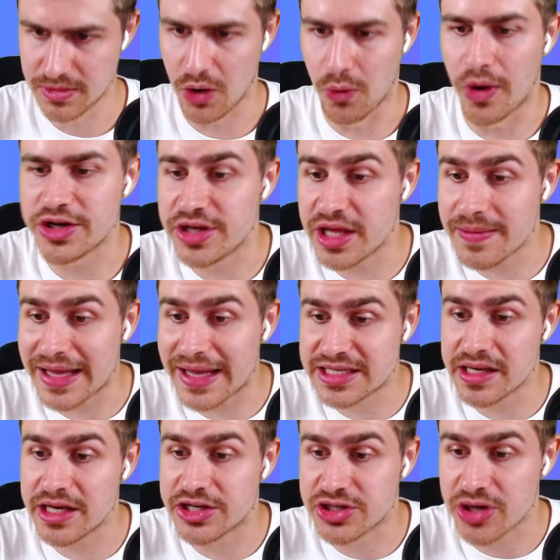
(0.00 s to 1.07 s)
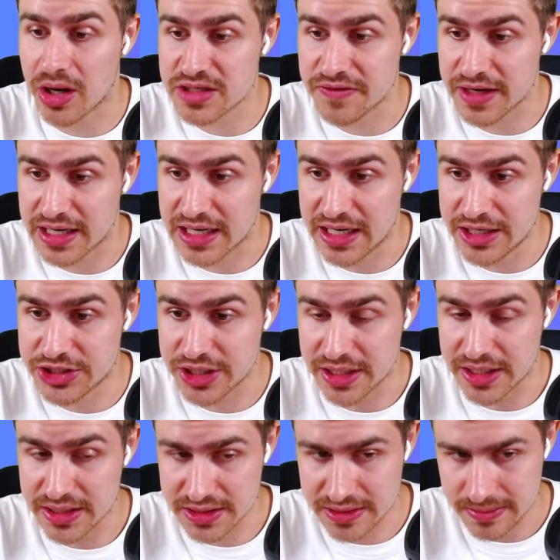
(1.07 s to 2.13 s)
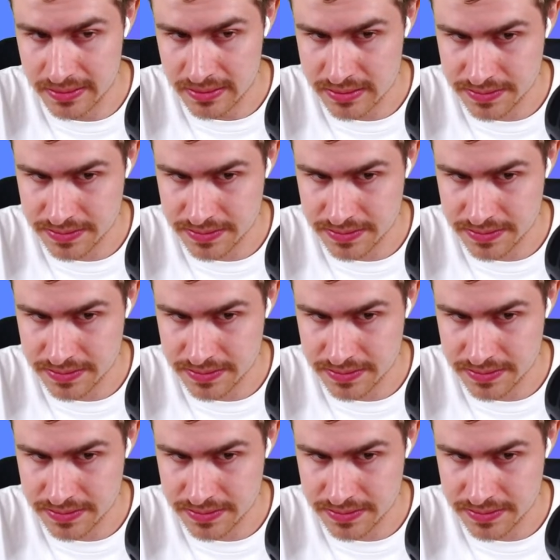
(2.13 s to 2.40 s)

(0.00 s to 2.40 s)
What do you think Man City's chance of a clean sheet is?